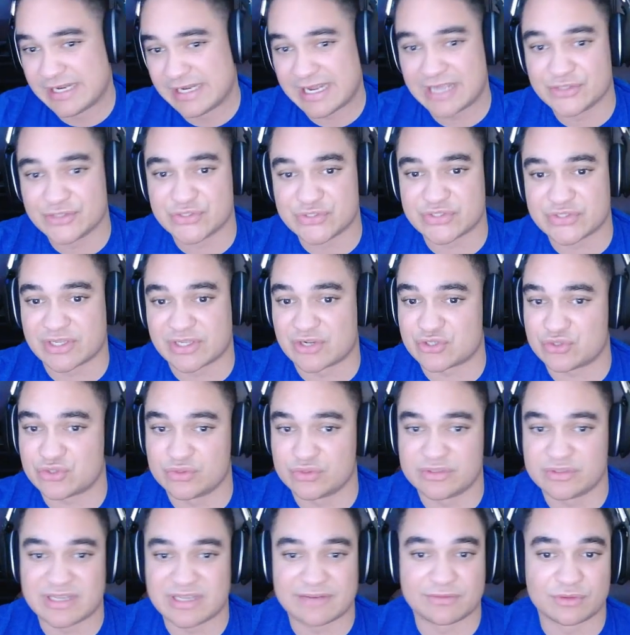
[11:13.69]
and just kind of
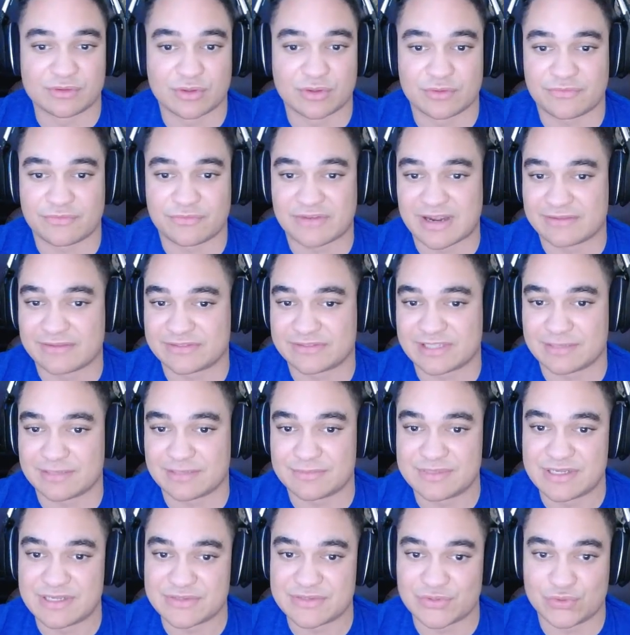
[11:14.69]
shoot that for a good
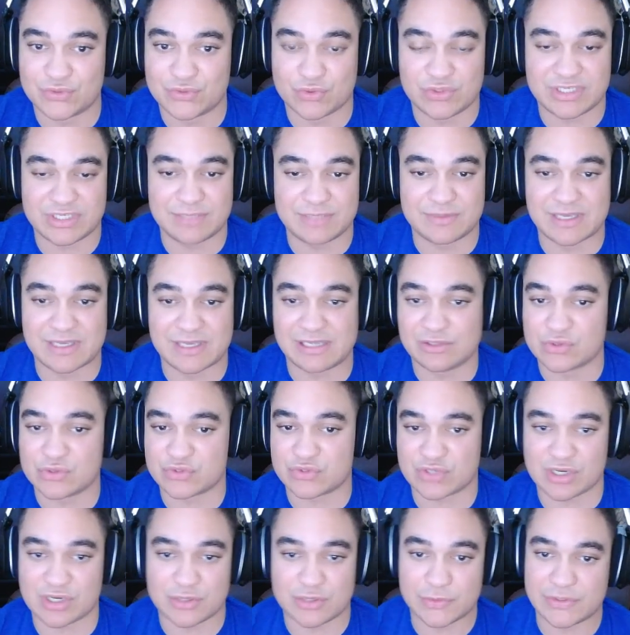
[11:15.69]
5-10 minutes until you keep getting
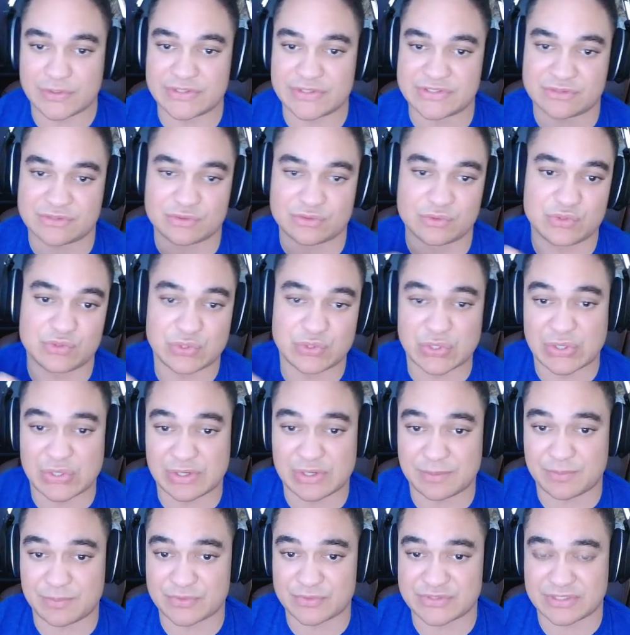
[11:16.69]
those 100 to
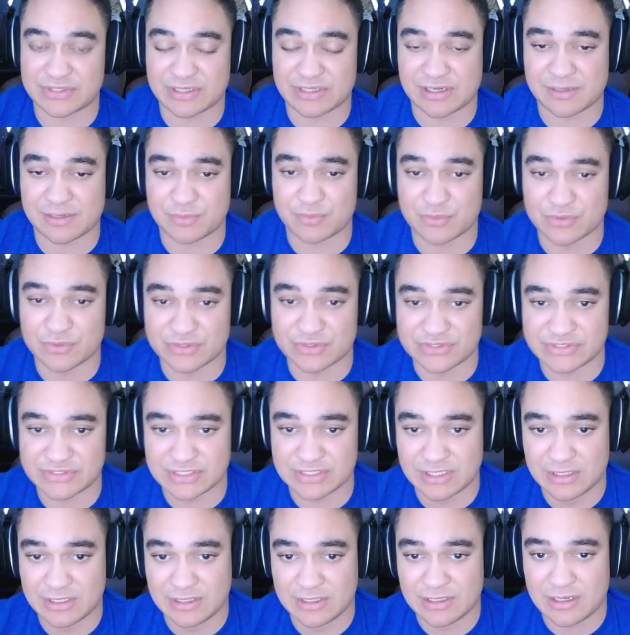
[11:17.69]
200 points.
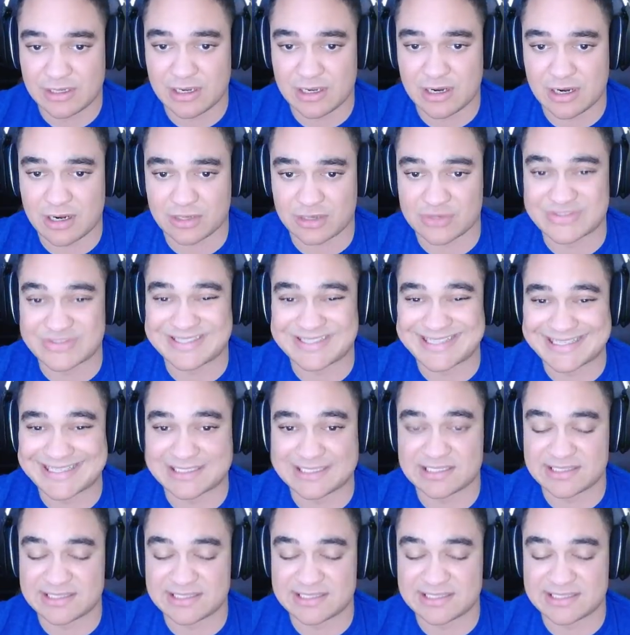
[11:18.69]
Consistent